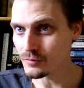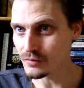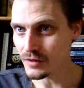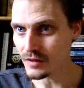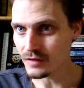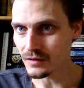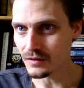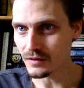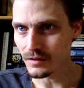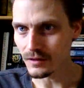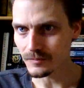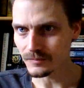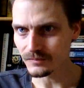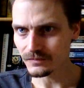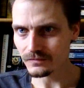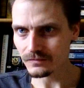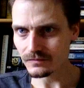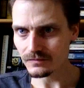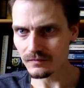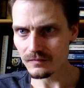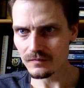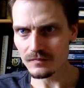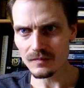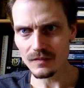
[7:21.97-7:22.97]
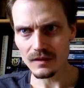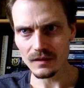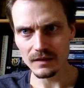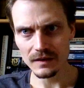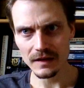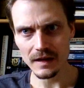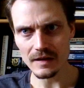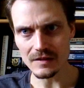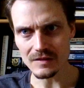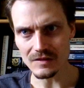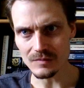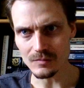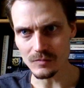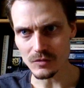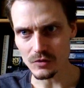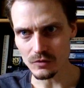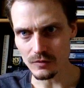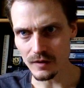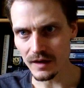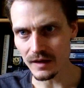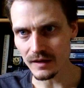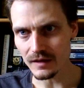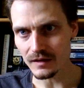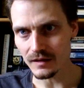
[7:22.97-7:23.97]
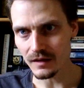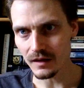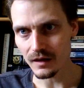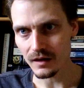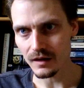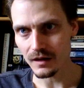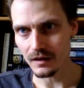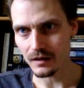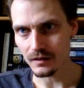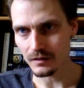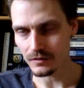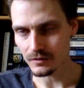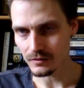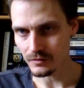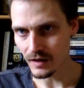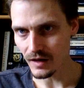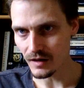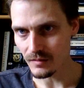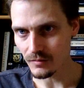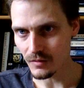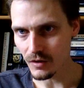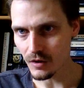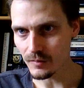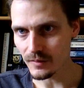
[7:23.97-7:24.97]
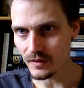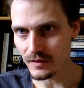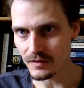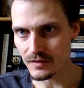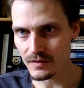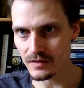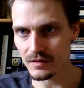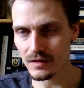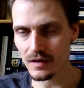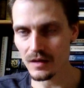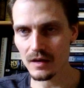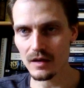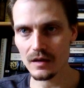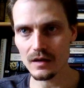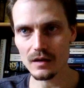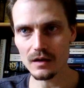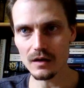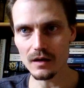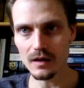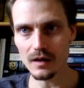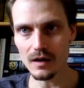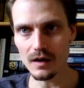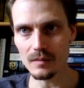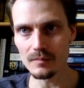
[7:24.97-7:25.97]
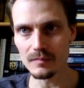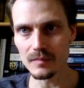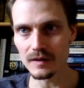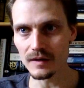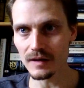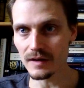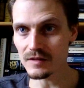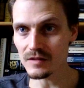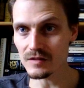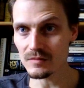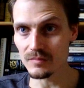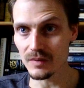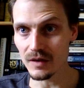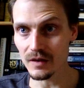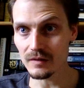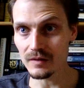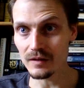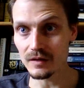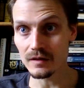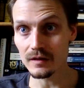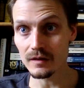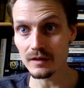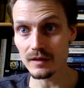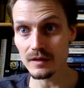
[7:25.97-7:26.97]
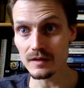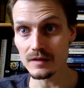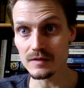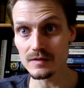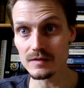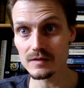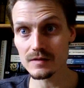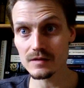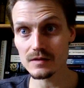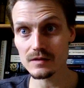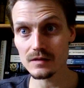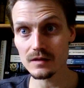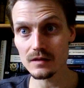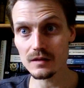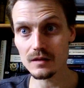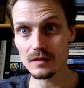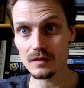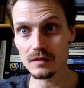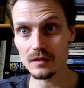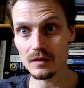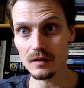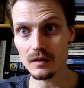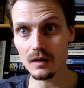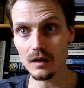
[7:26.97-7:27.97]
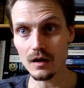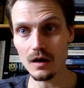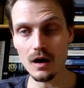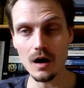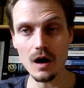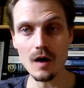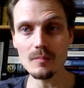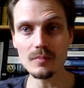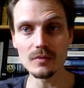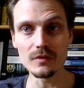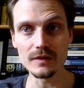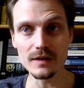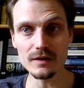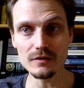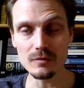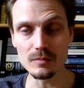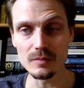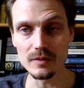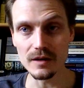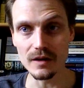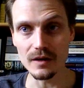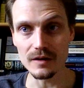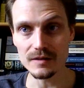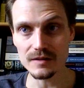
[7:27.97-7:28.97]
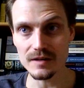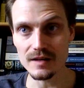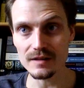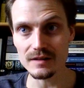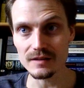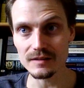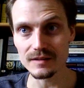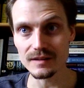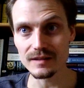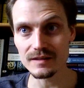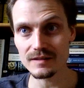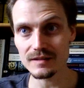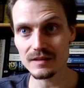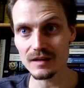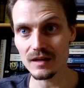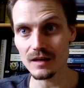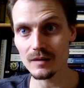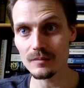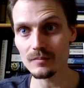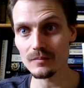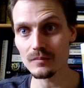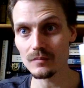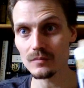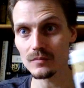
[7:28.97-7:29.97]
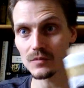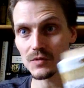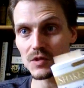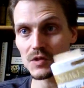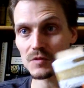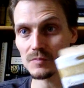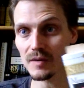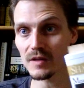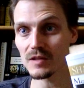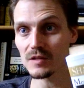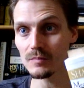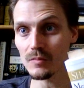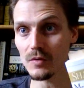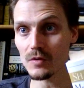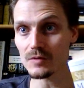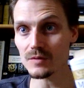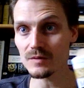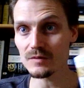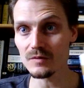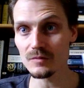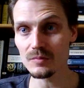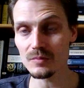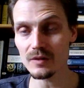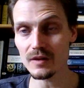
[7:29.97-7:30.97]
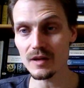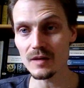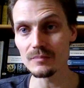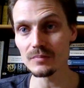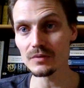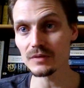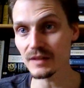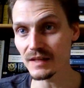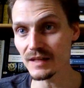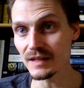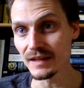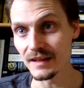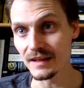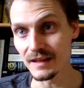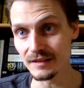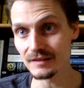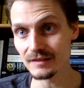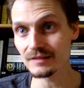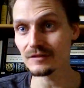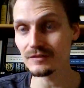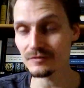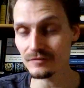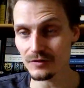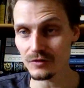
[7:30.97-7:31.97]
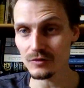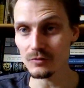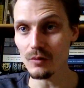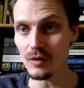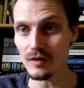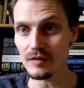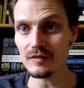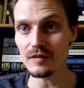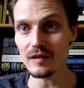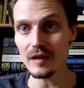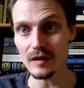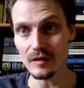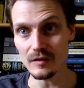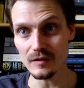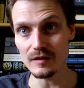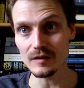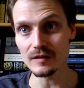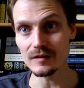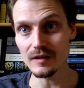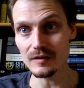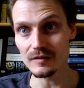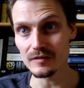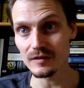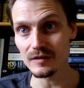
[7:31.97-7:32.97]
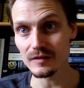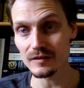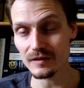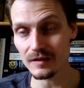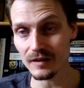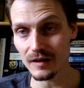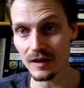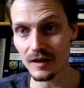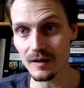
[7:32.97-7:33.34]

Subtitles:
predator, has some great moments. And Isabella is unbelievably articulate. She spends most of the play pleading for one thing or another,